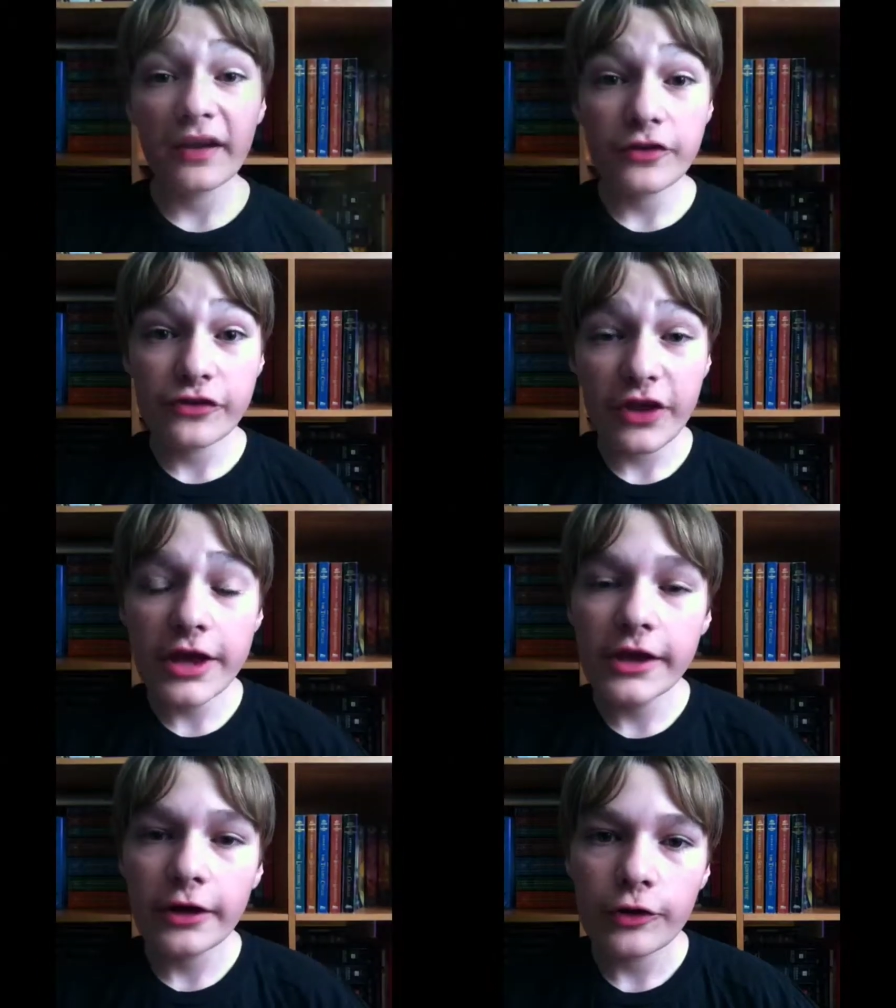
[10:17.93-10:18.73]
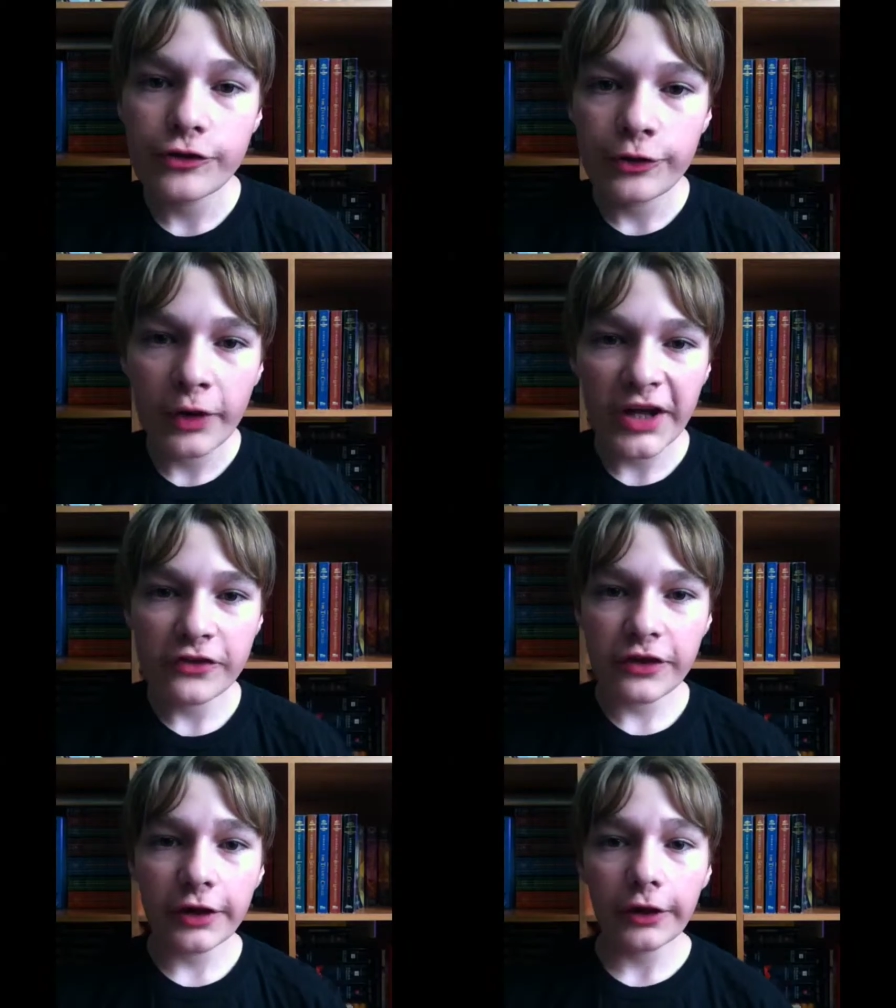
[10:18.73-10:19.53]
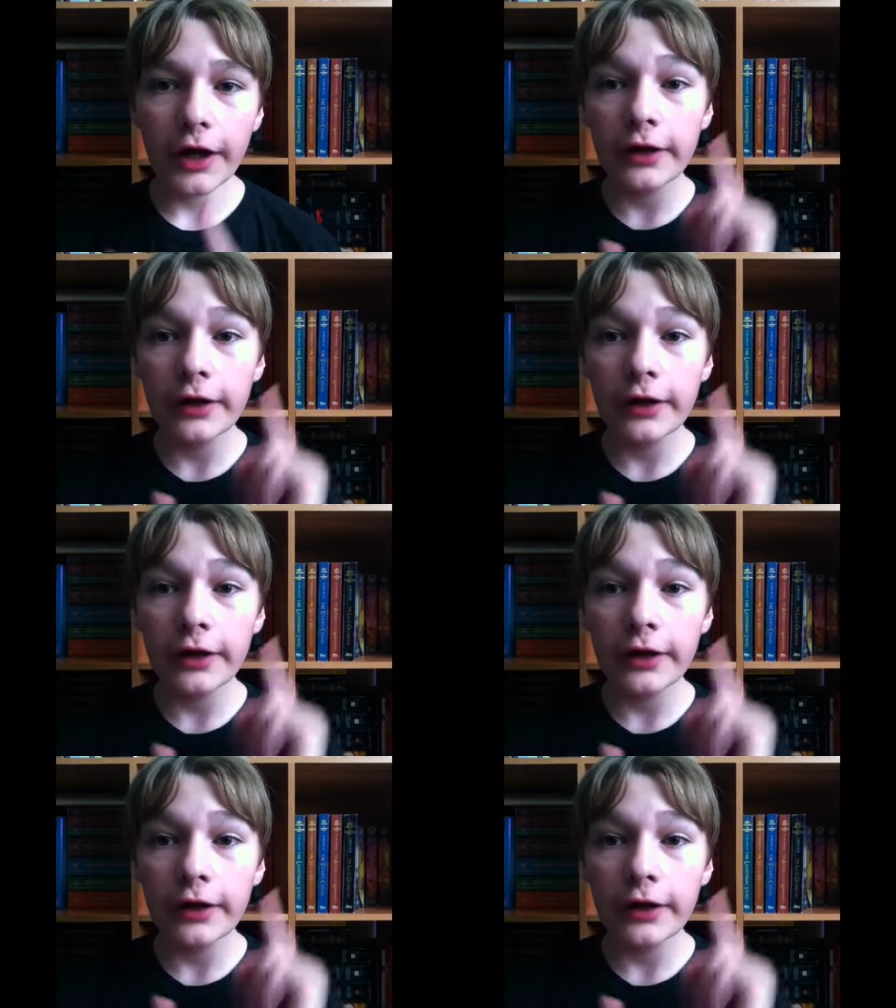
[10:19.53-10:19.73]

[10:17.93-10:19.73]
that is it, and I'll see you guys later.